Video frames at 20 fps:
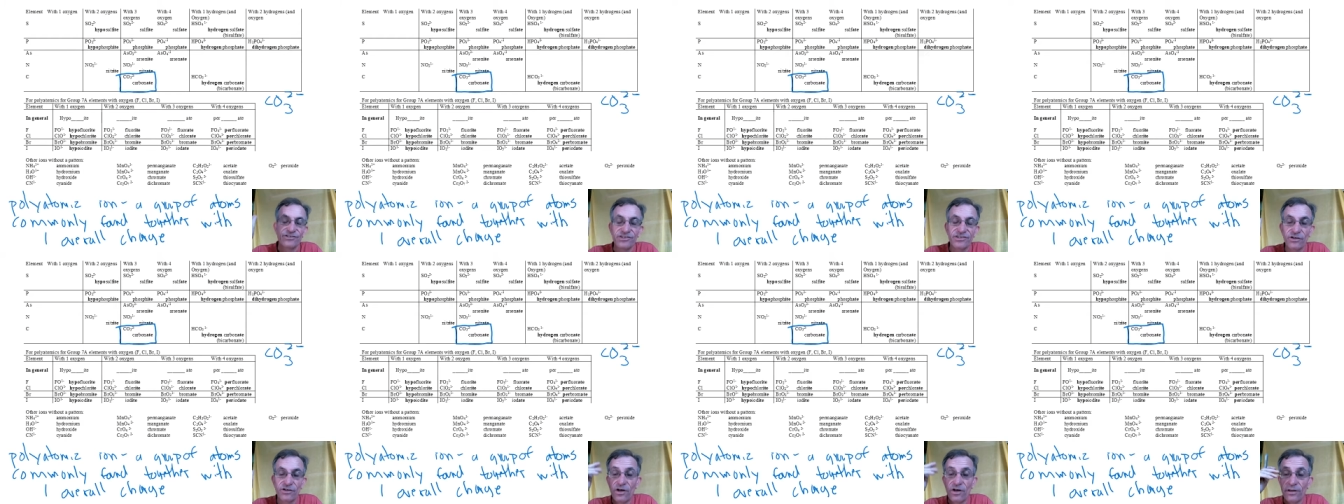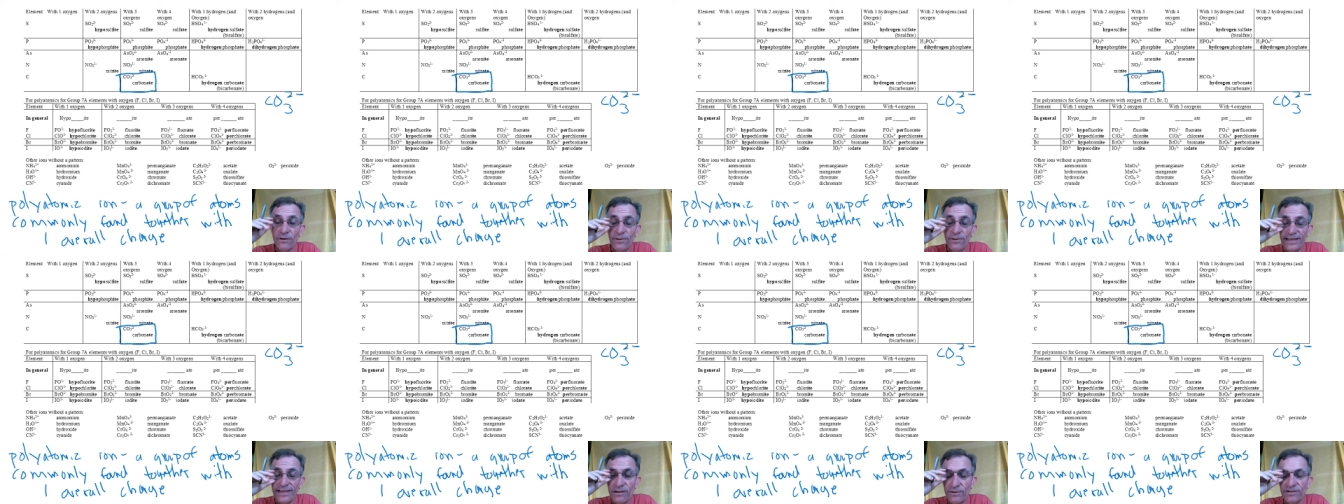So the only
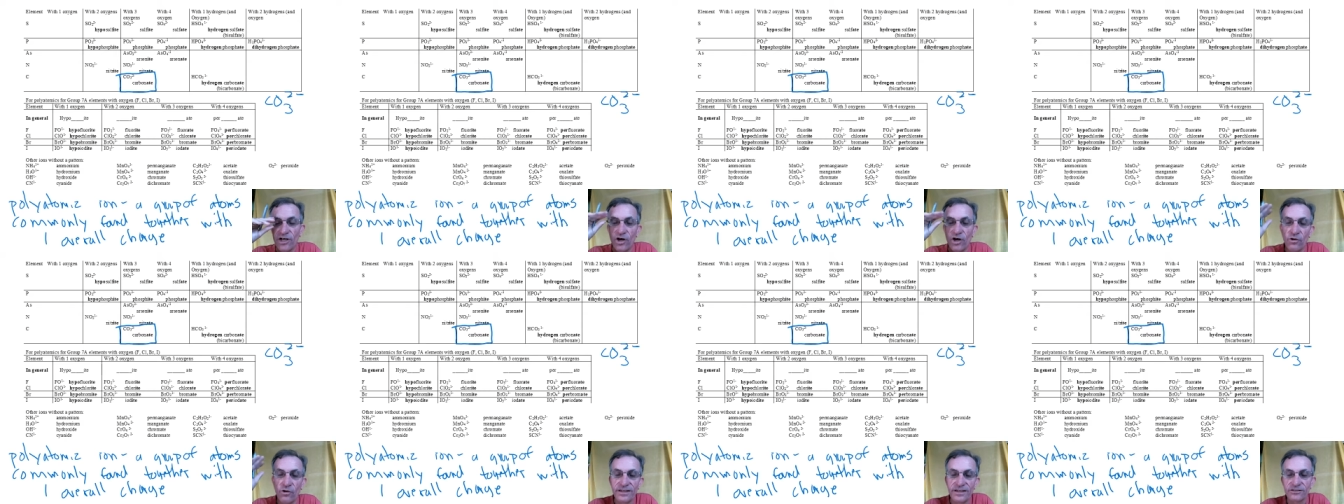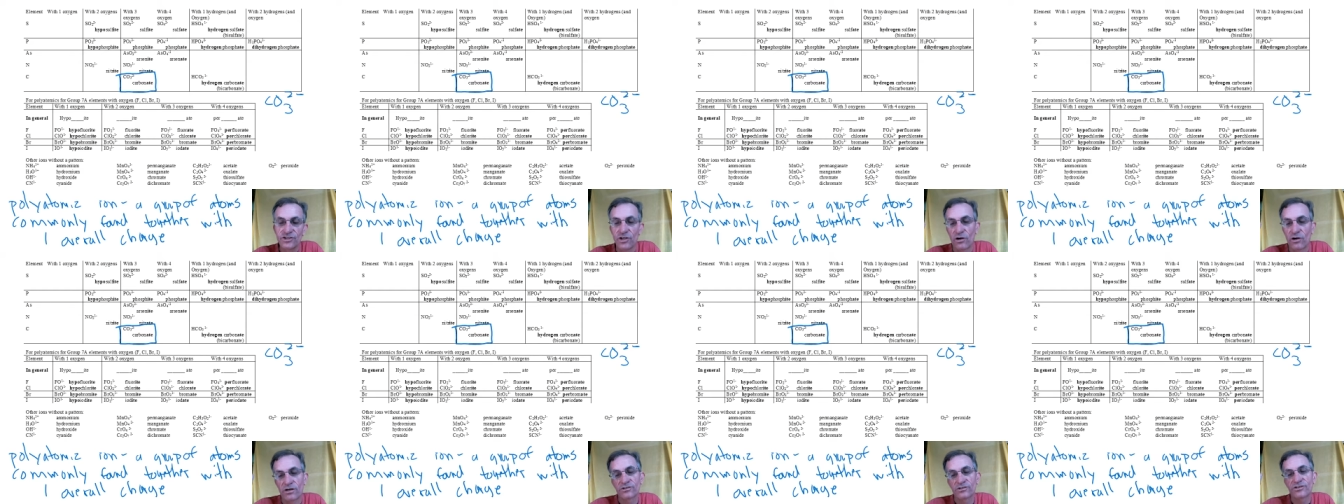way you would know the
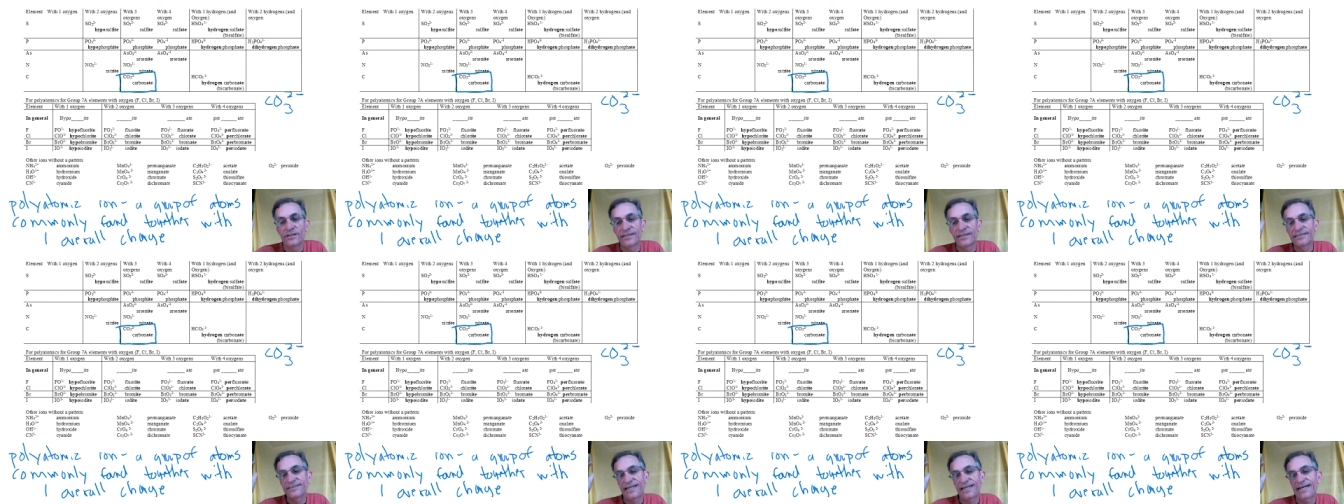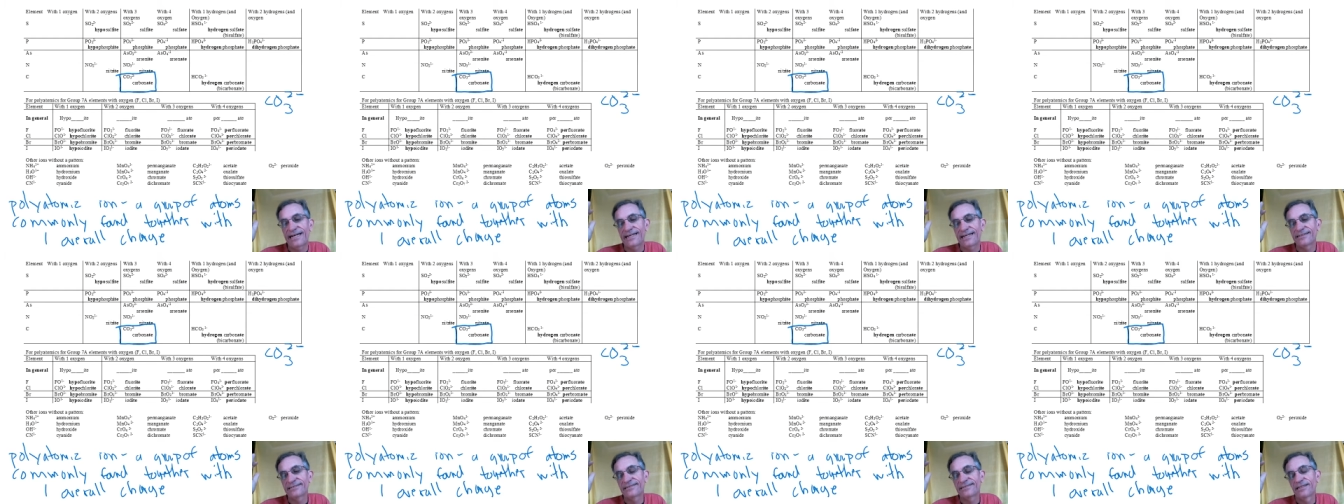charge on these
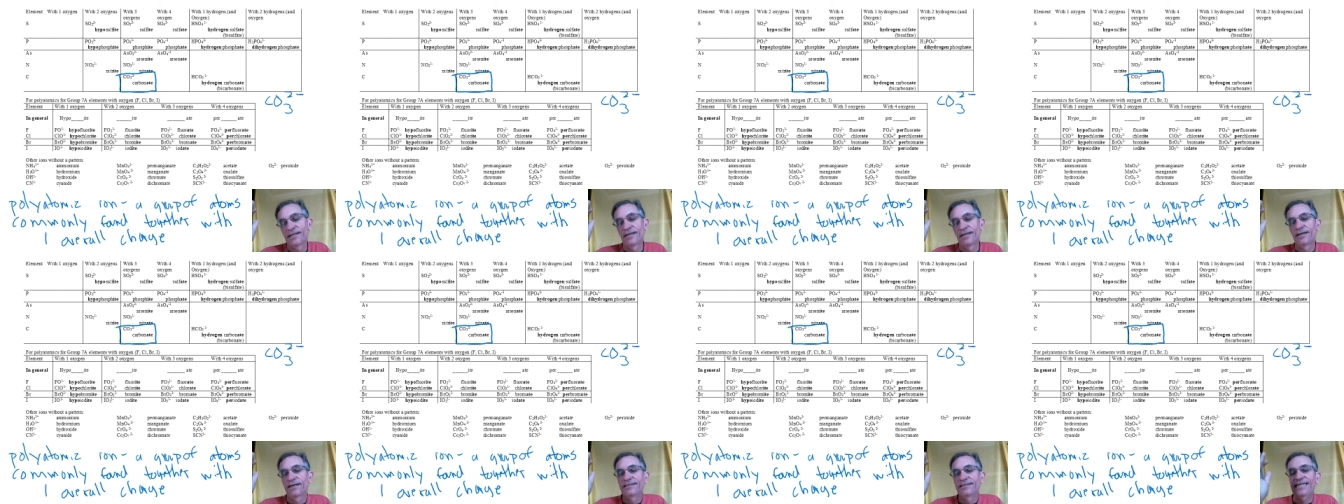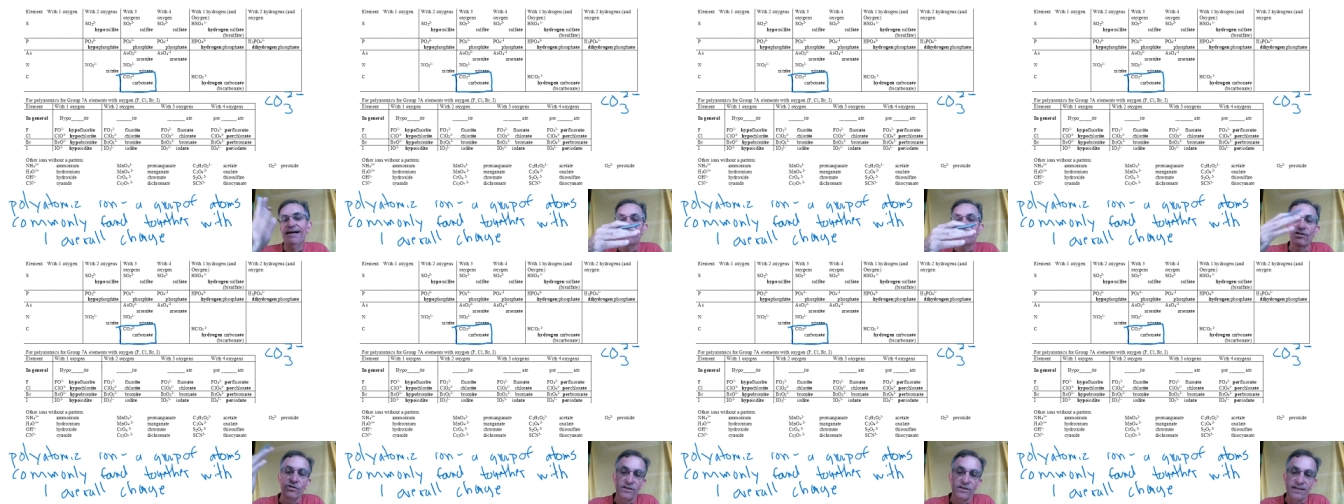guys, you
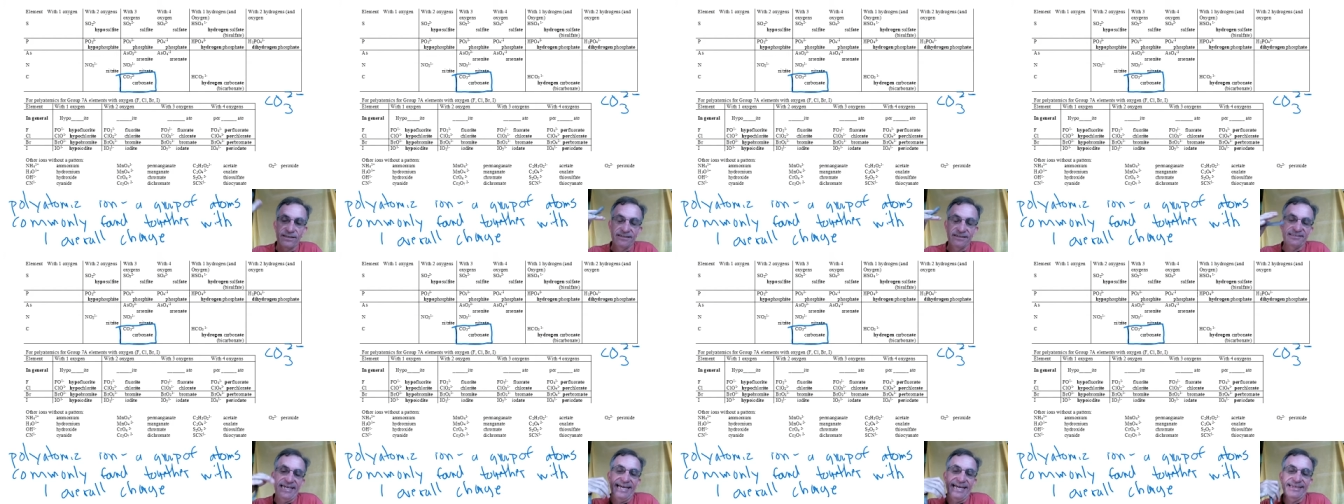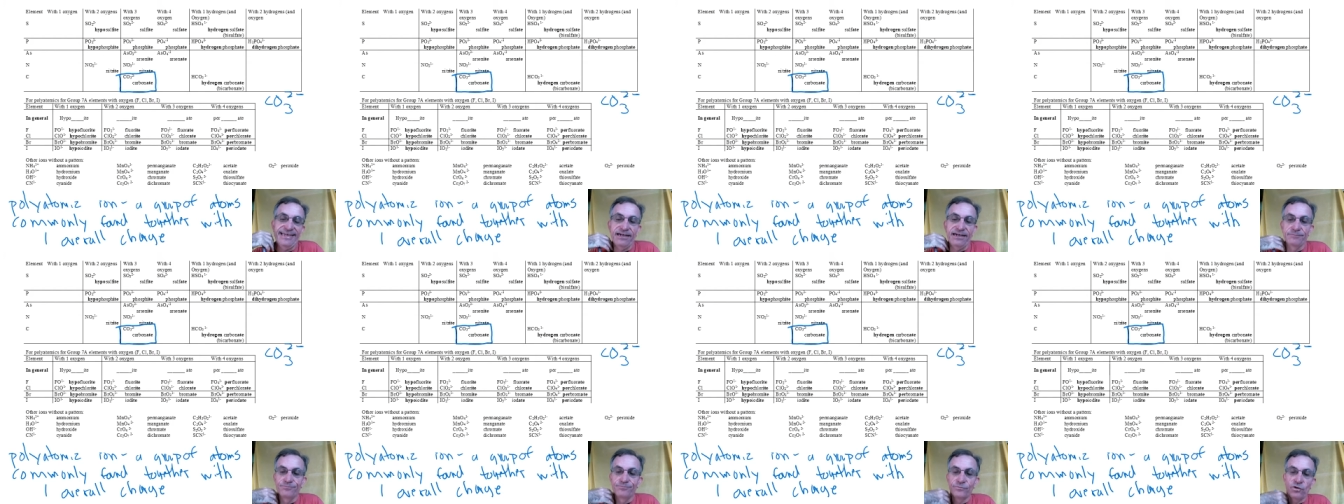have to look on this
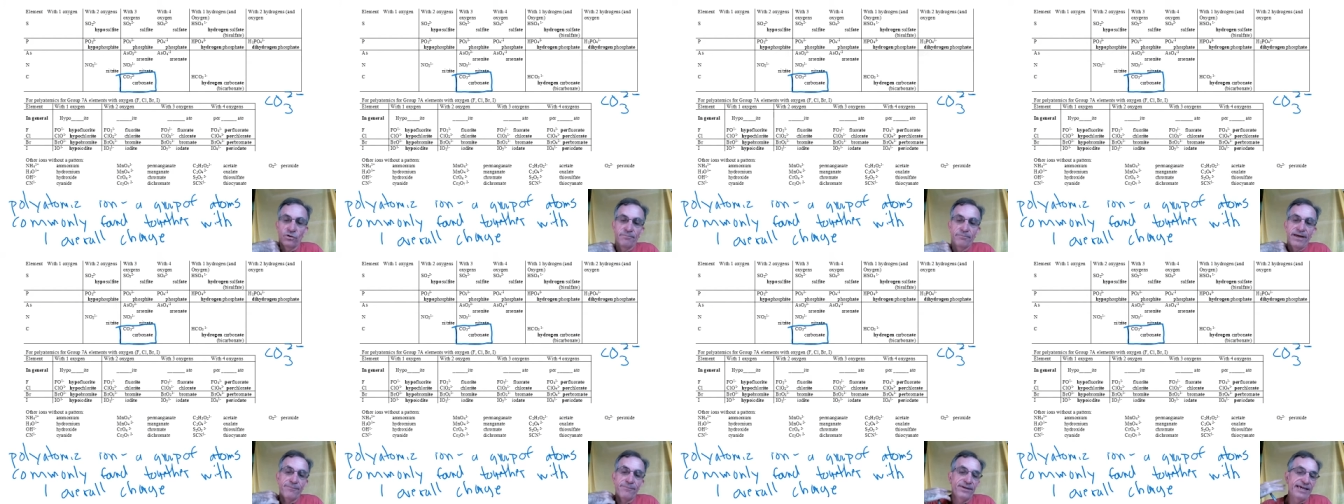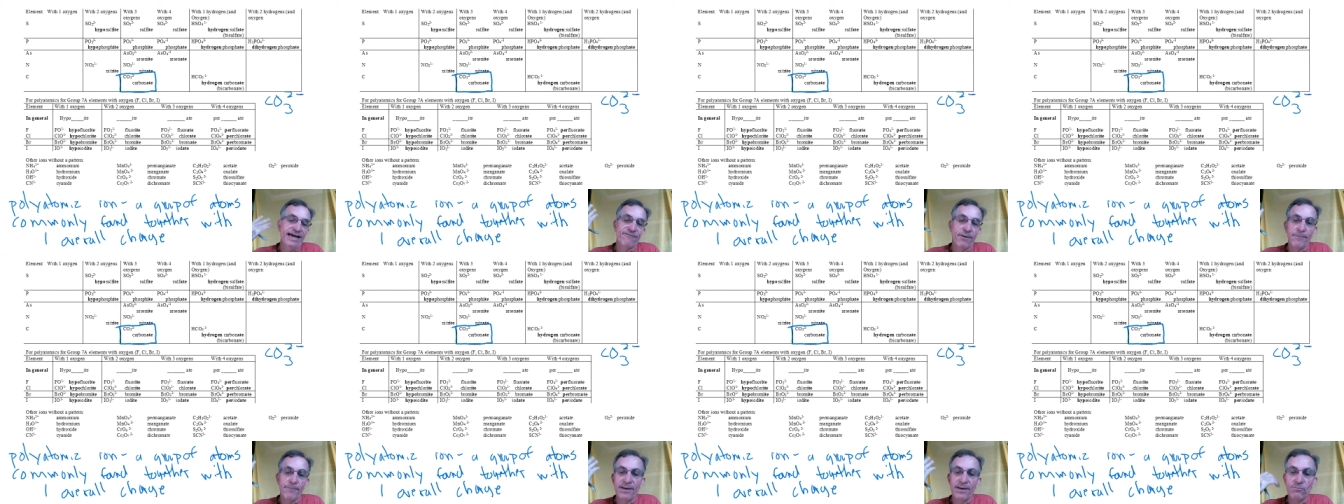handout, or maybe you
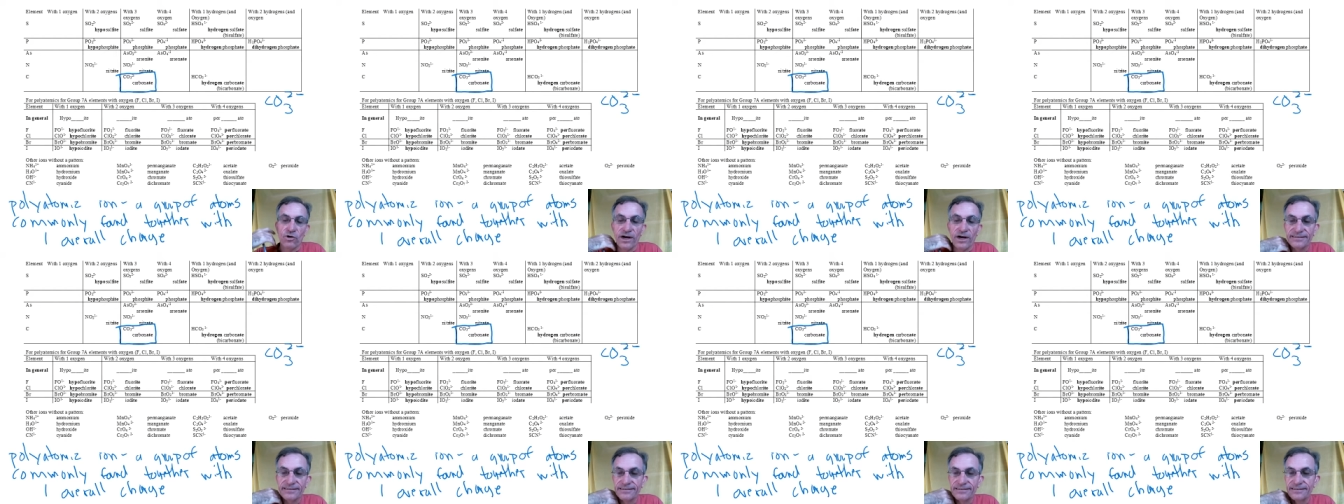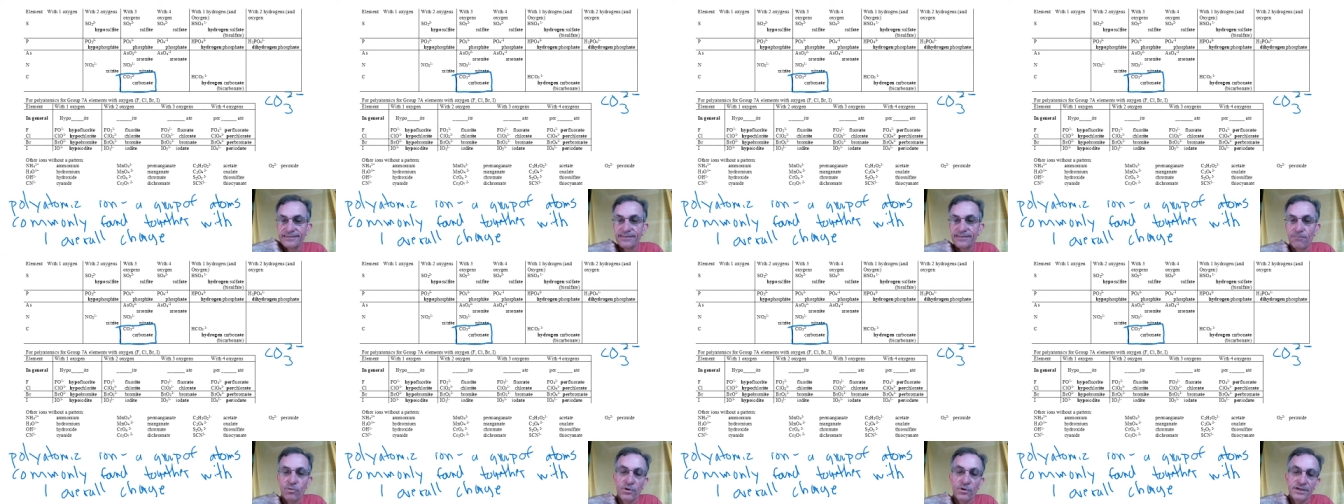have them memorized at
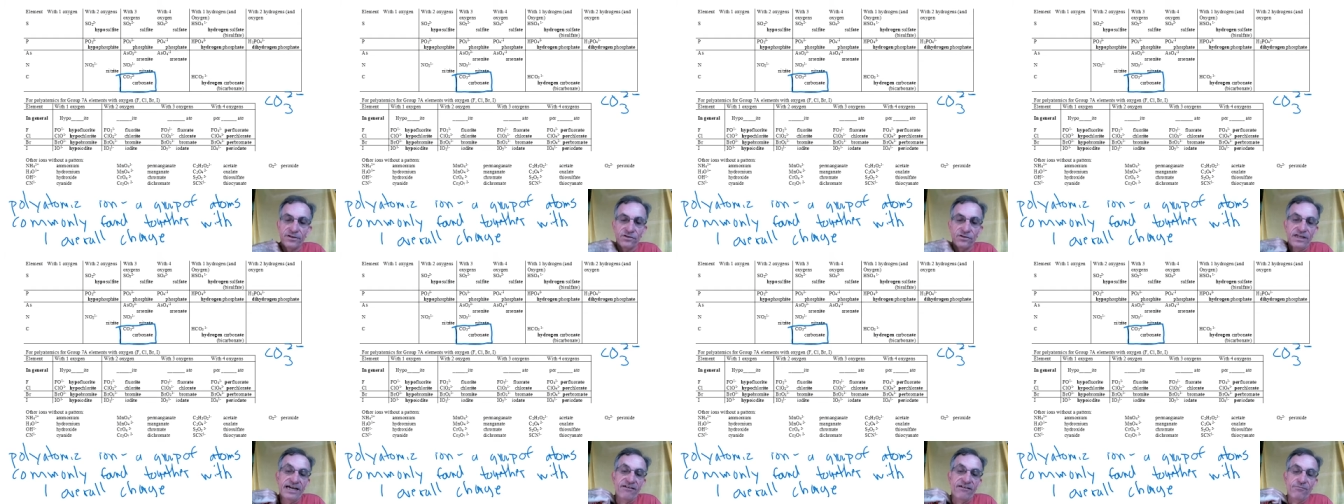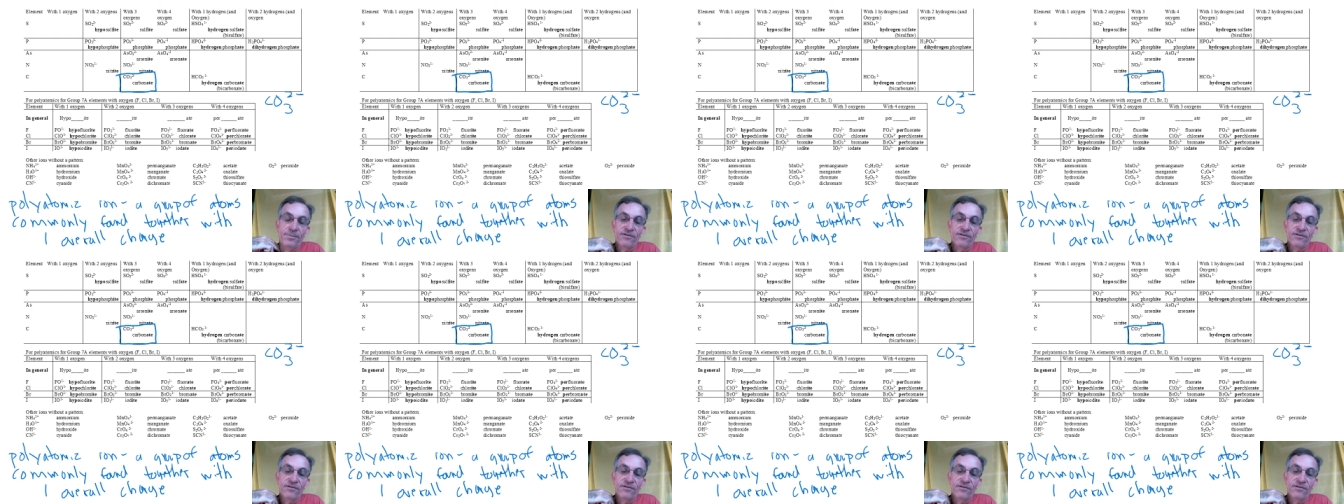some point in your life.